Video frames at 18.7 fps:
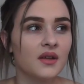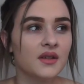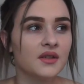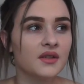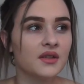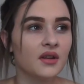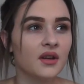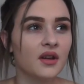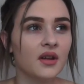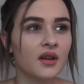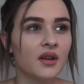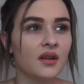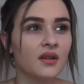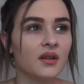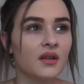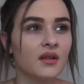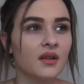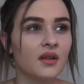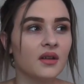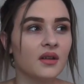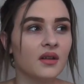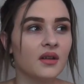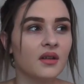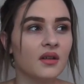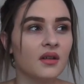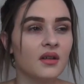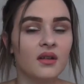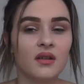So,
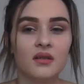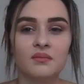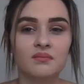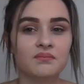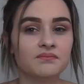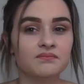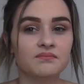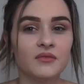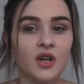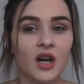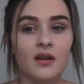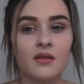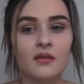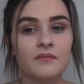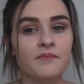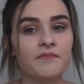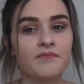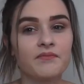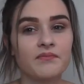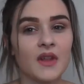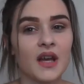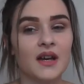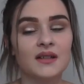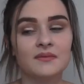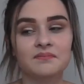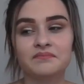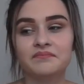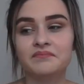my
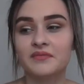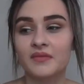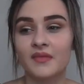um,